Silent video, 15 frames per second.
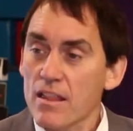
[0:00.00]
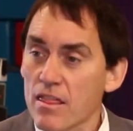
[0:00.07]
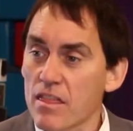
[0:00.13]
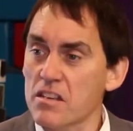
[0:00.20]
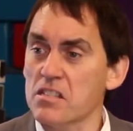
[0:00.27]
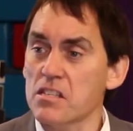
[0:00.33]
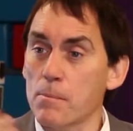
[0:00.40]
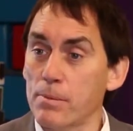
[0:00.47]

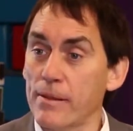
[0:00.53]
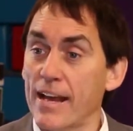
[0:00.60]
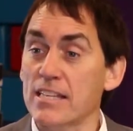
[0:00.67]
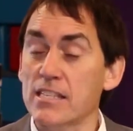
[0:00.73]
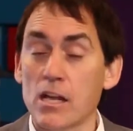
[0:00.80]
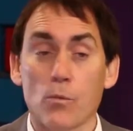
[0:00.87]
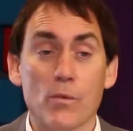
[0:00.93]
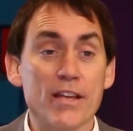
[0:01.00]
This is a
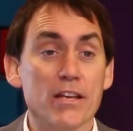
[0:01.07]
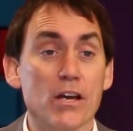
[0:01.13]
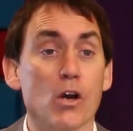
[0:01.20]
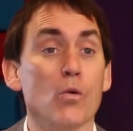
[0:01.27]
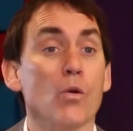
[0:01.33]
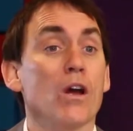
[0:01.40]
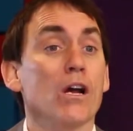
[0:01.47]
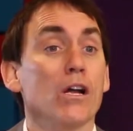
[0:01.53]
place that we
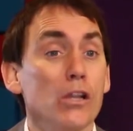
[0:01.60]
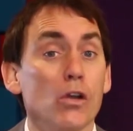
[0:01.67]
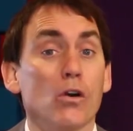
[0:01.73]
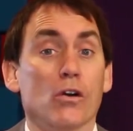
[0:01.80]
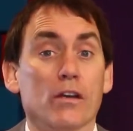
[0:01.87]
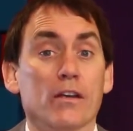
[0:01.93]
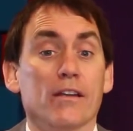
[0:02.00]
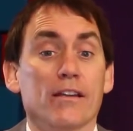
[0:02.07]
go,
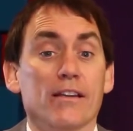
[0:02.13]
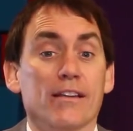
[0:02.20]
look,